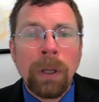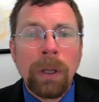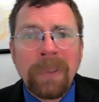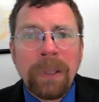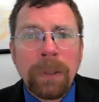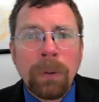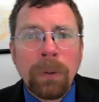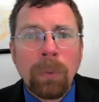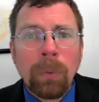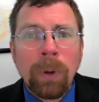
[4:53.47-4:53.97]

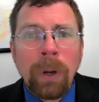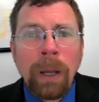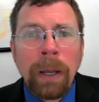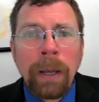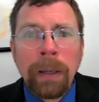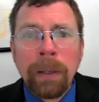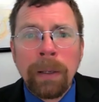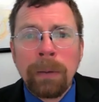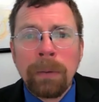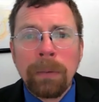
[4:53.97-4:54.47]
When
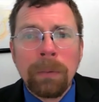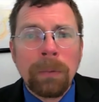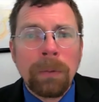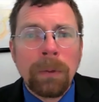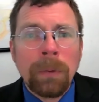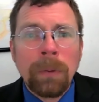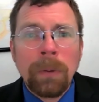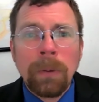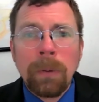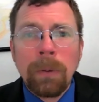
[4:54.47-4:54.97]
I
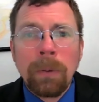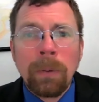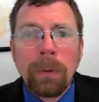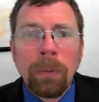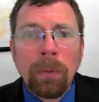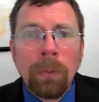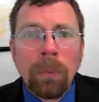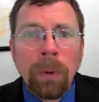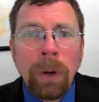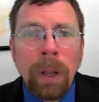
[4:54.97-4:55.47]

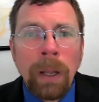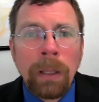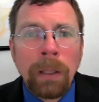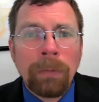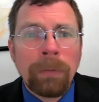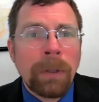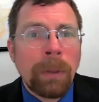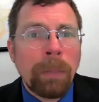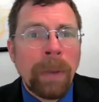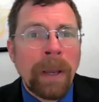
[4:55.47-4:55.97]

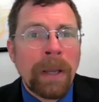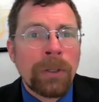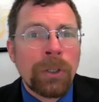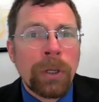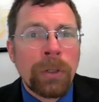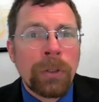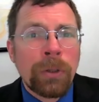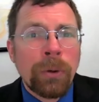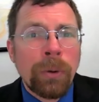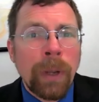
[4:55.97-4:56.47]
lived in
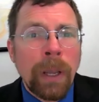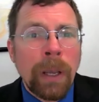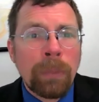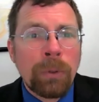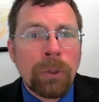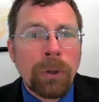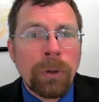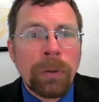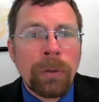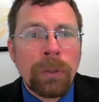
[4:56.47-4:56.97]
Manchester, New
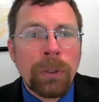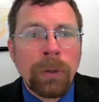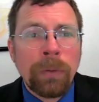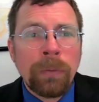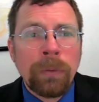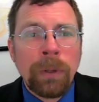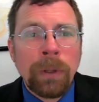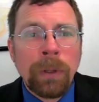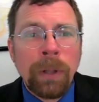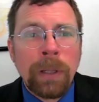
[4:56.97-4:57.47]
Hampshire, and
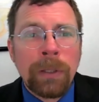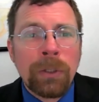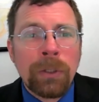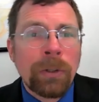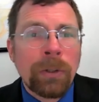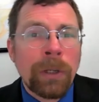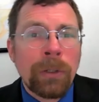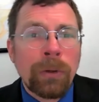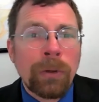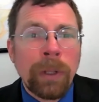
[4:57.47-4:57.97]
served in the
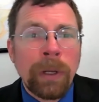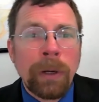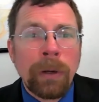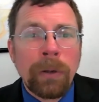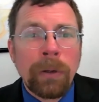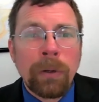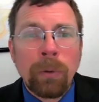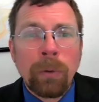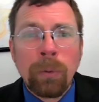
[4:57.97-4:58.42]
legislature there,